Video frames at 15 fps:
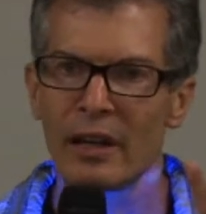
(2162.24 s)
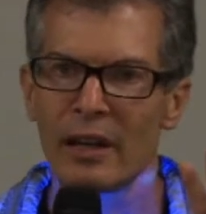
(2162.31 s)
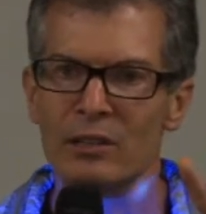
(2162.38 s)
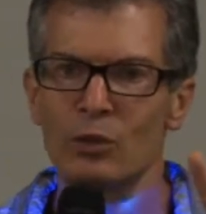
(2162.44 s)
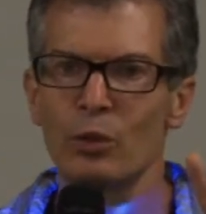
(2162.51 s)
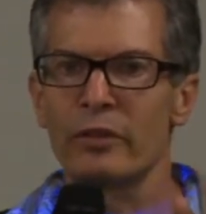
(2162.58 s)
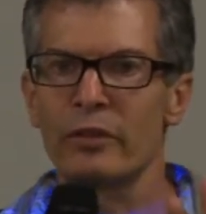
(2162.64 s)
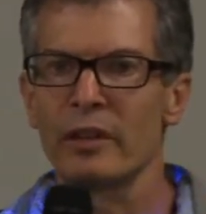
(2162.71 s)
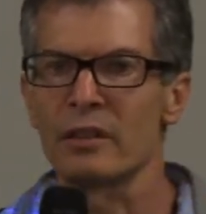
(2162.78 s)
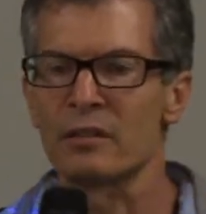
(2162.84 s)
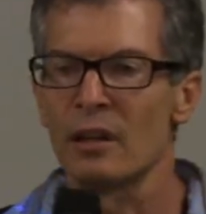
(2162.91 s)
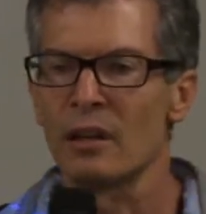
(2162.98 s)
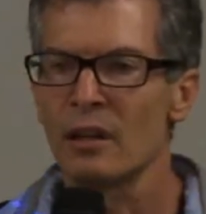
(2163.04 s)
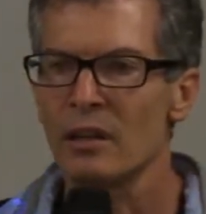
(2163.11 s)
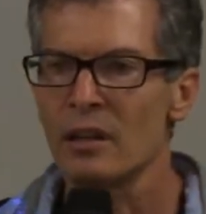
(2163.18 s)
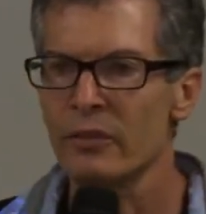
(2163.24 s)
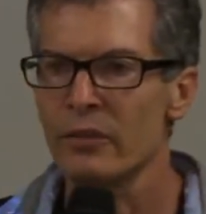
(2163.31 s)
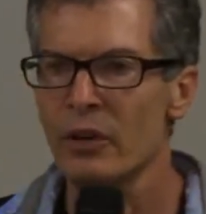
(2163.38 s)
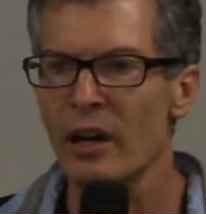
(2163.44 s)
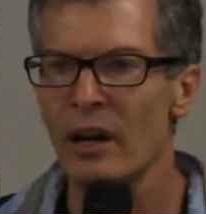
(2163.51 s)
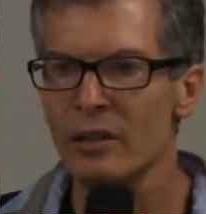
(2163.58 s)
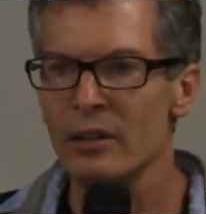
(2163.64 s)
last two things, in
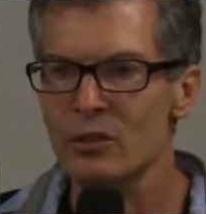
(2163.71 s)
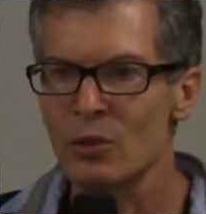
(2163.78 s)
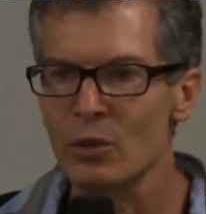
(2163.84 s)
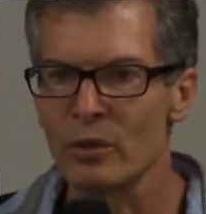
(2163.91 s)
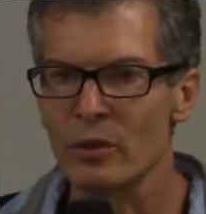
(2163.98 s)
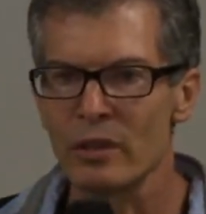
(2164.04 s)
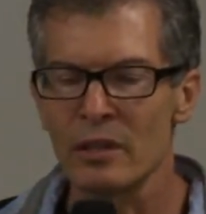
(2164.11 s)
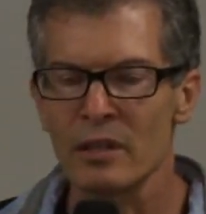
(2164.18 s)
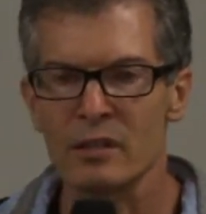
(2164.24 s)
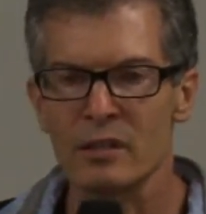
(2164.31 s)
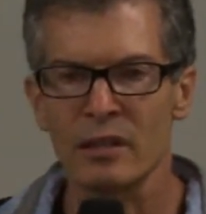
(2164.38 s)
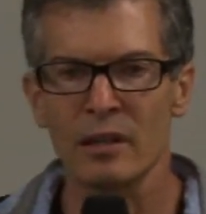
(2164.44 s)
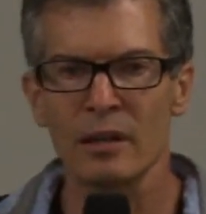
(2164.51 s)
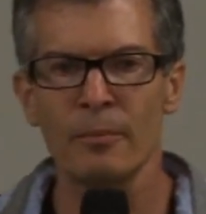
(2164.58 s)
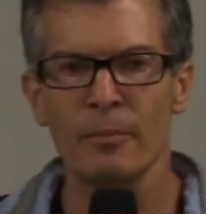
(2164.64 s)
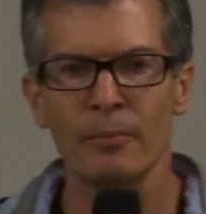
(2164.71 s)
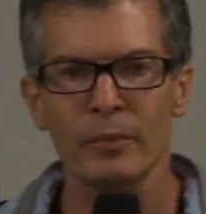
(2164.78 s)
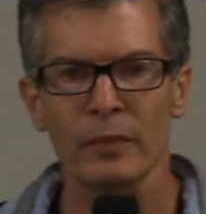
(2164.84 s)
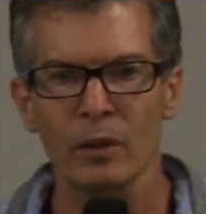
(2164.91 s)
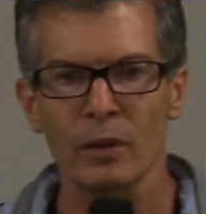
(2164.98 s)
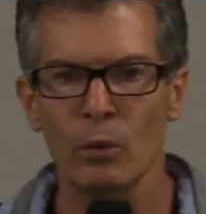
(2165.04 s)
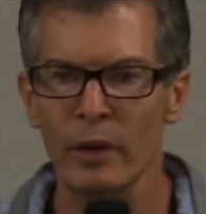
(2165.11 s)
regard to this
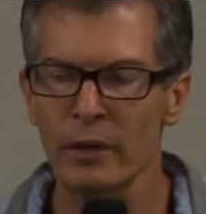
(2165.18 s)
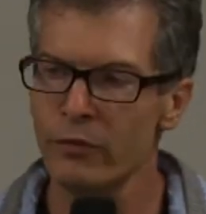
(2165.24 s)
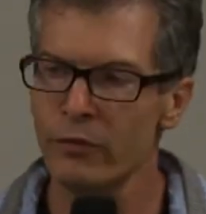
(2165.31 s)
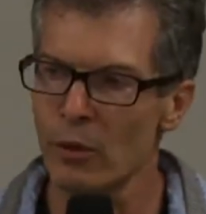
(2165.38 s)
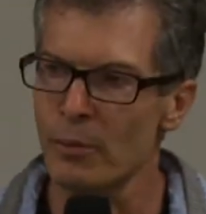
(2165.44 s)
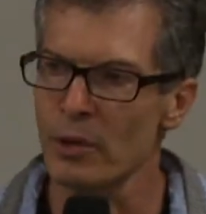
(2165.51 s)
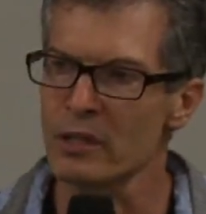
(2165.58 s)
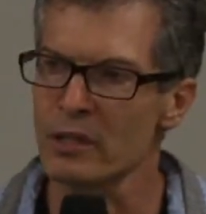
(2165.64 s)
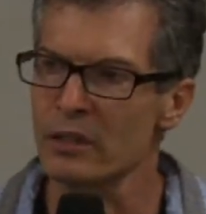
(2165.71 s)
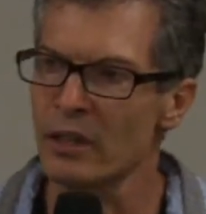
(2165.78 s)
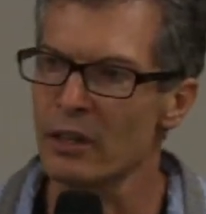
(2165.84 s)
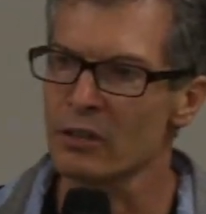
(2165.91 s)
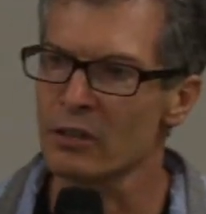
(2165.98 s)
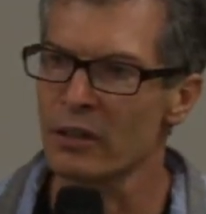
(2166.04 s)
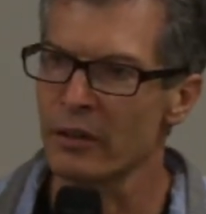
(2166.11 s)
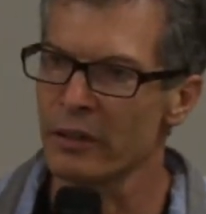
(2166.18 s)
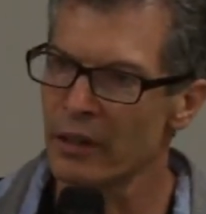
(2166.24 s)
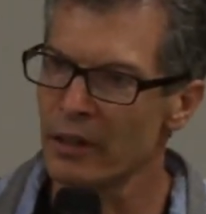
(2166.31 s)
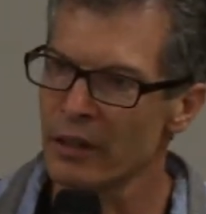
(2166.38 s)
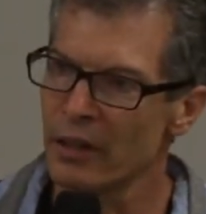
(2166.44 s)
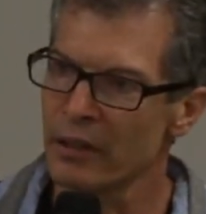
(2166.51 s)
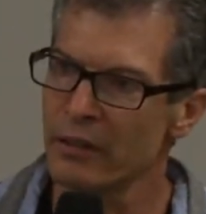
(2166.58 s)
wonderful presentation, or
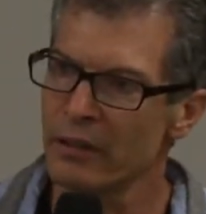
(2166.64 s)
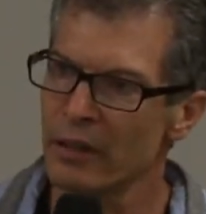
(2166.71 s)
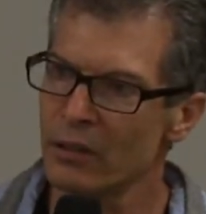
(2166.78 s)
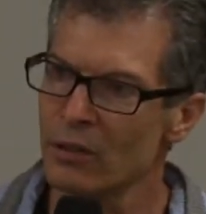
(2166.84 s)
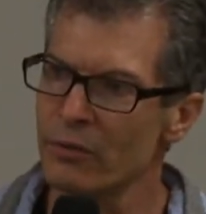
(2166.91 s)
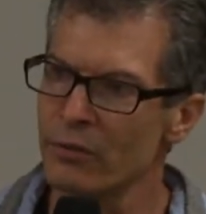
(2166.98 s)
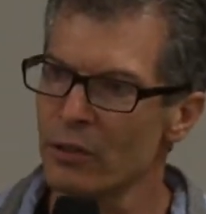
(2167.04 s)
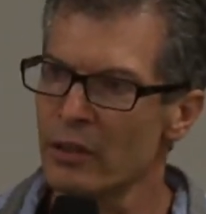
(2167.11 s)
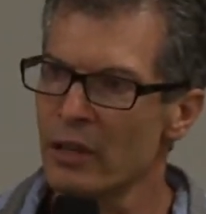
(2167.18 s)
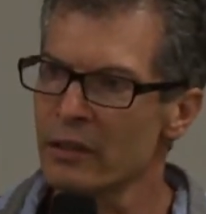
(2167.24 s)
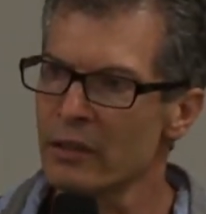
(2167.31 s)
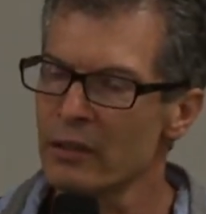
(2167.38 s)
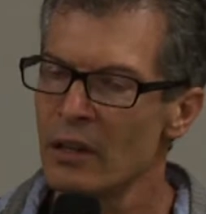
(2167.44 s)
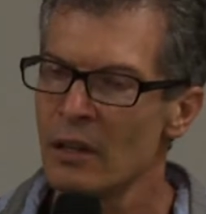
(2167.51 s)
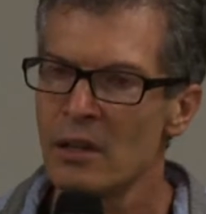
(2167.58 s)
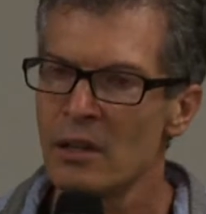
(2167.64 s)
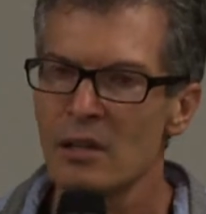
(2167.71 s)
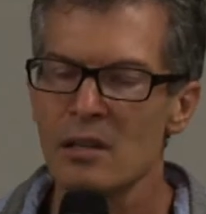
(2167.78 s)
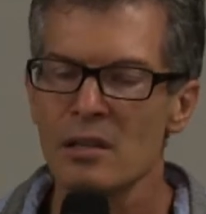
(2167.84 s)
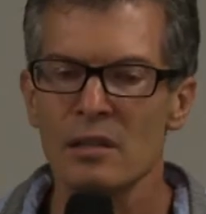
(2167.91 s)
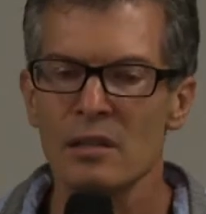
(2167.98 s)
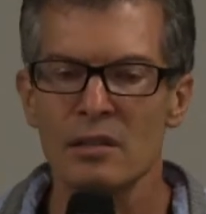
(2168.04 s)
again, thank you for that,
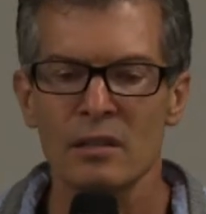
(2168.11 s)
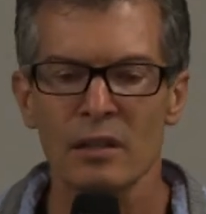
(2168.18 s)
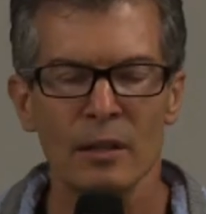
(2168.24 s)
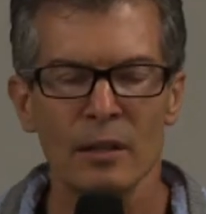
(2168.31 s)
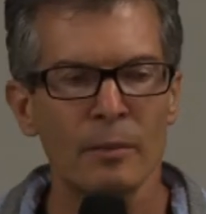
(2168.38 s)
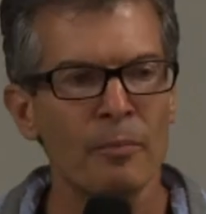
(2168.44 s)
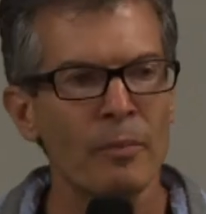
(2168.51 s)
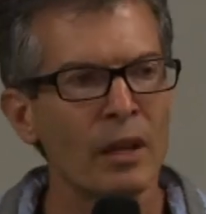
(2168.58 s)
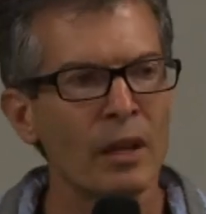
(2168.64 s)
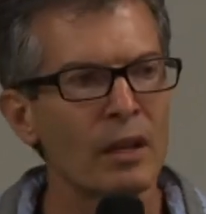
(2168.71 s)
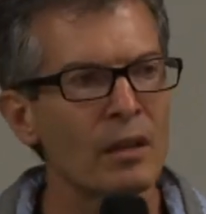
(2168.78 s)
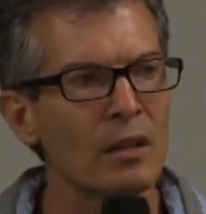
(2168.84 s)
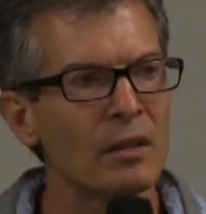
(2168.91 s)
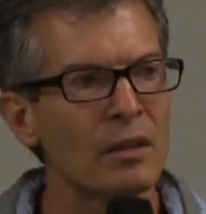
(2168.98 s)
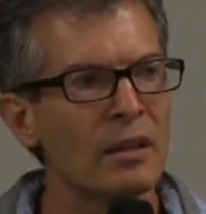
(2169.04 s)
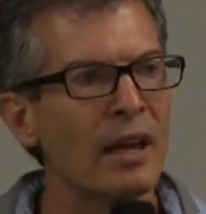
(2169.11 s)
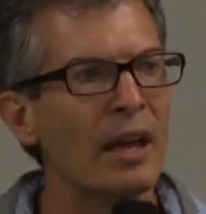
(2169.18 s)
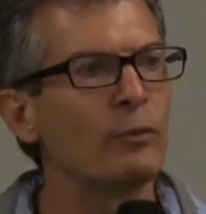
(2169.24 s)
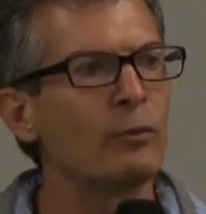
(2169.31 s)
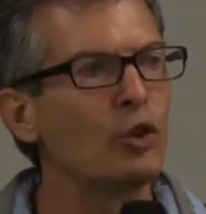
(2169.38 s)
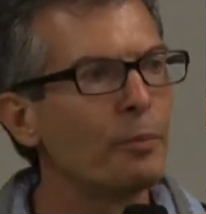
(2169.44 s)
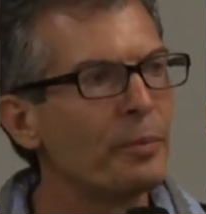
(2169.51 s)
is the
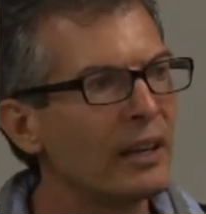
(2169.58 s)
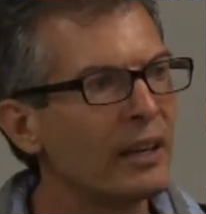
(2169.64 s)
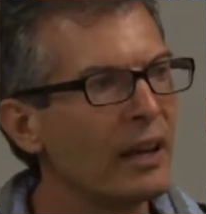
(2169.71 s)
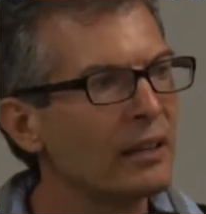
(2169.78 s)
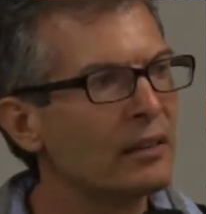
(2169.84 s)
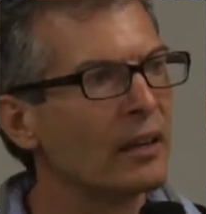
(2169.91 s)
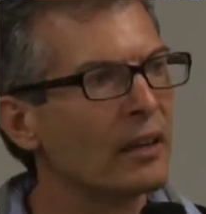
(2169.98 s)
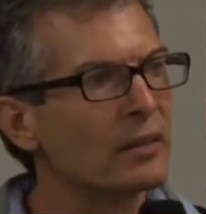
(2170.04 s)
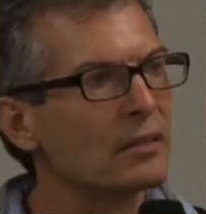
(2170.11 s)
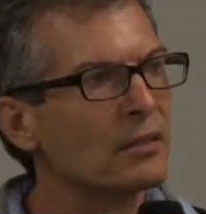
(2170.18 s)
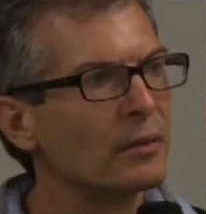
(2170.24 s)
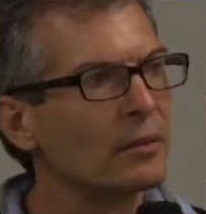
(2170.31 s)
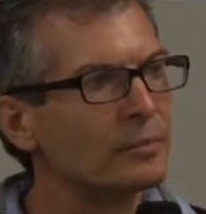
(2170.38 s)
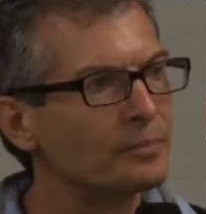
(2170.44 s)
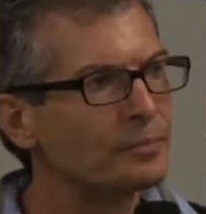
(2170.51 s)
M2PK test.